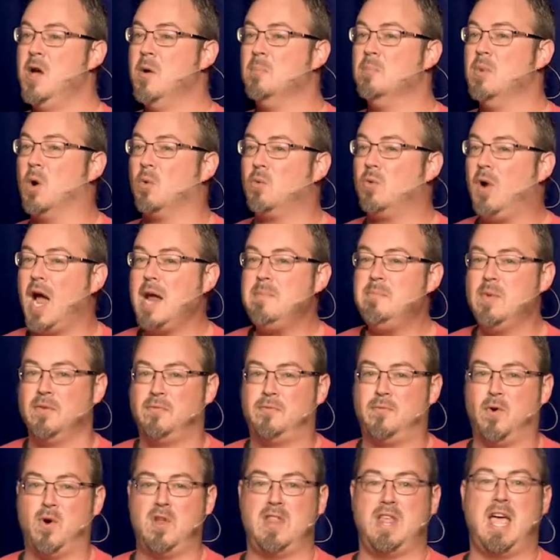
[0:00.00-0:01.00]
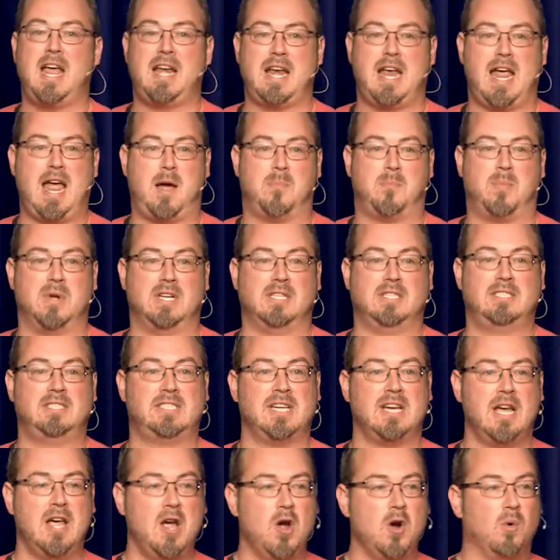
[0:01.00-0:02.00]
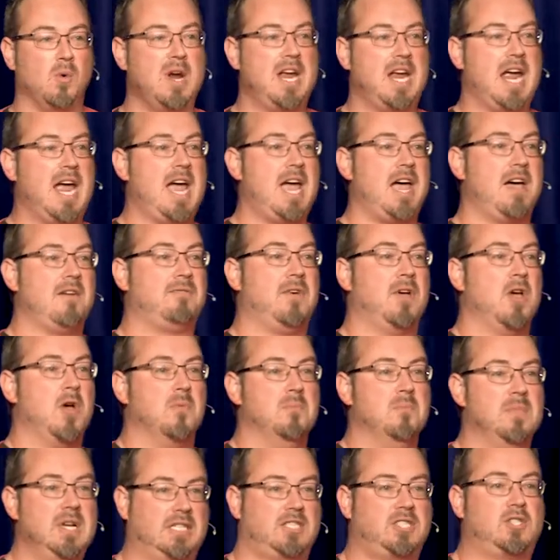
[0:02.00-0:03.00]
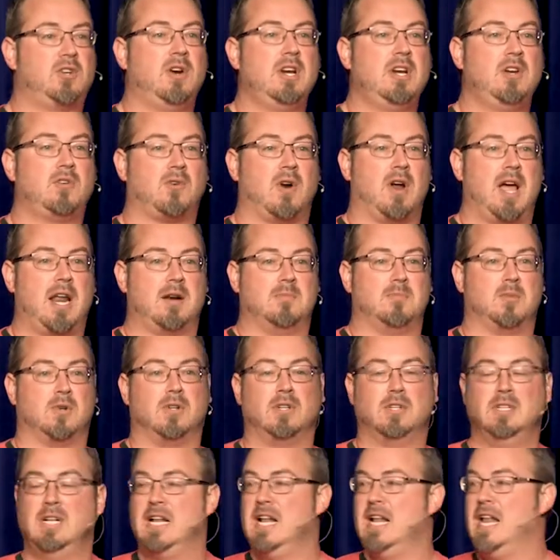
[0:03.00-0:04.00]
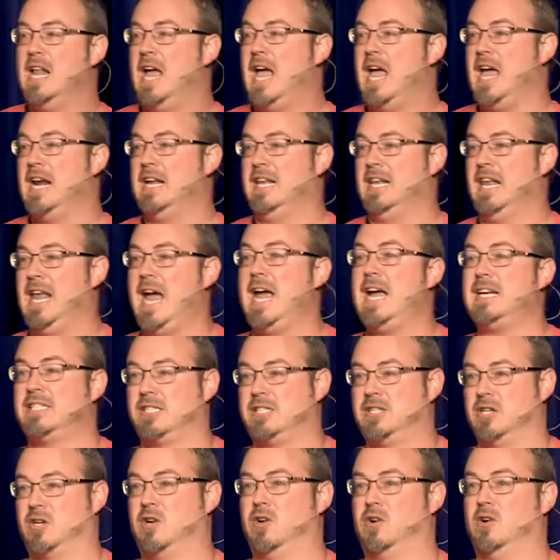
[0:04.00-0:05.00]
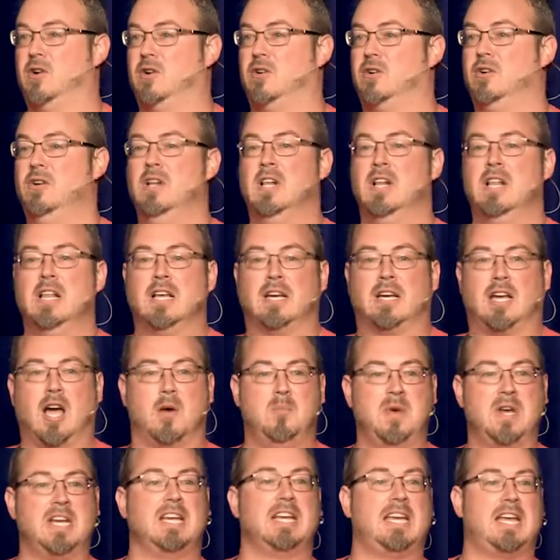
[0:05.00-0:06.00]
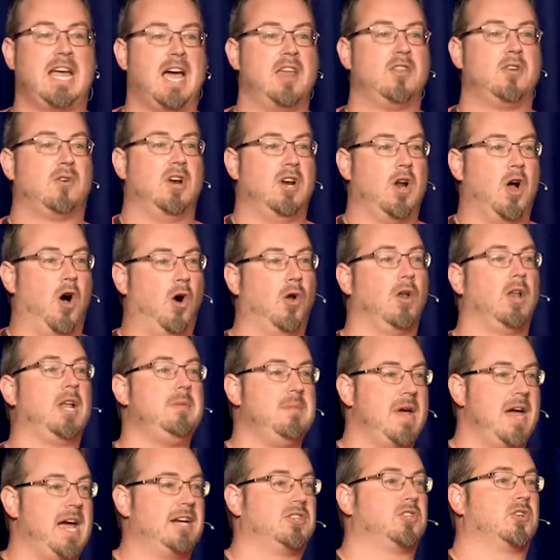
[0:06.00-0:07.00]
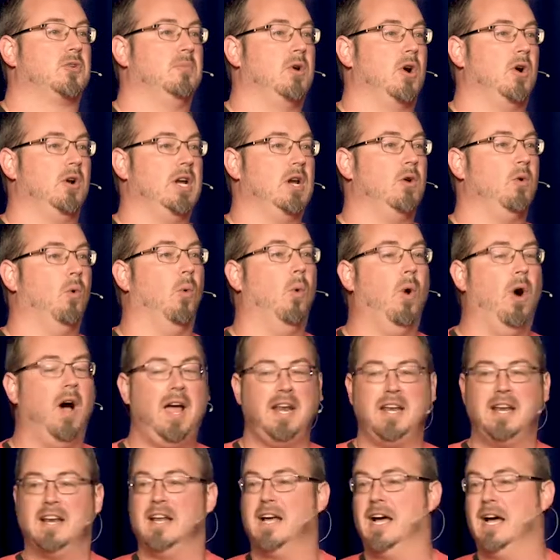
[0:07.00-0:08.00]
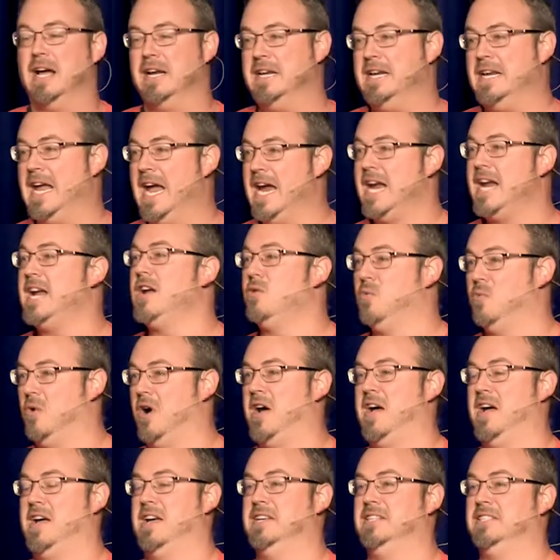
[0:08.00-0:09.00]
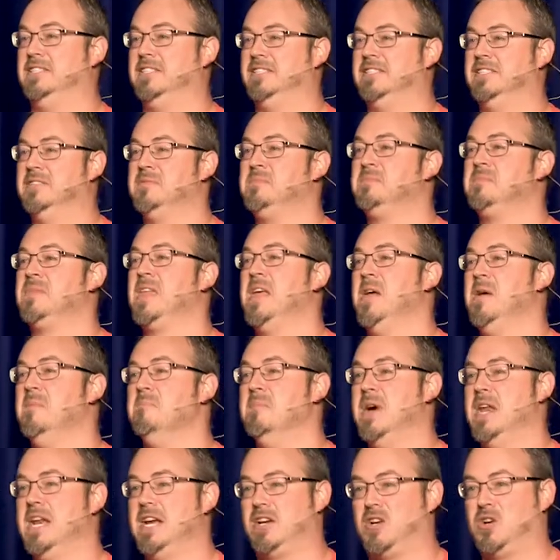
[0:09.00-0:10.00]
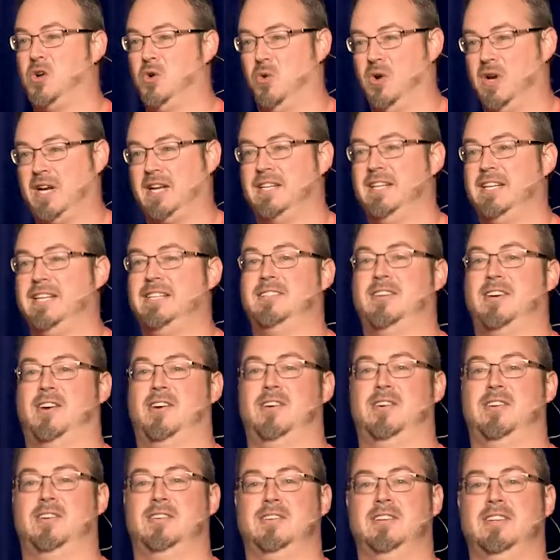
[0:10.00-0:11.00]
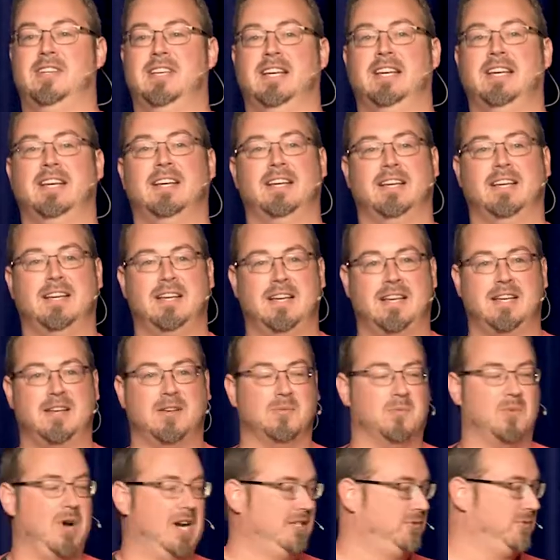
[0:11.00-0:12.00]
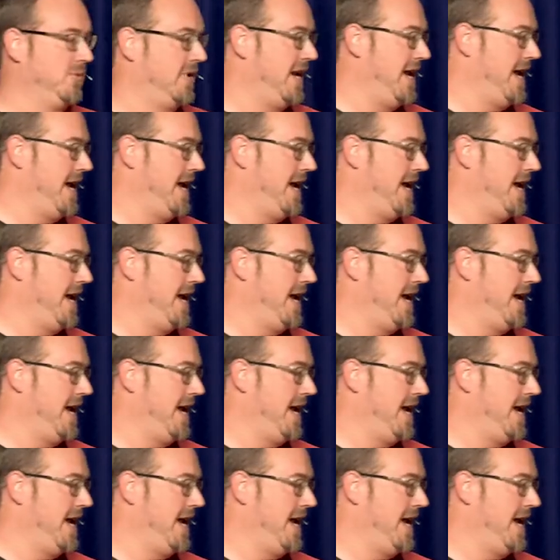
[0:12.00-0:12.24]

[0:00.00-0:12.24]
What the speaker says: But right before that happens, we have Mr. Incredible and Elastigirl coming together in holy matrimony. What a day it was. But it quickly turned. Watch what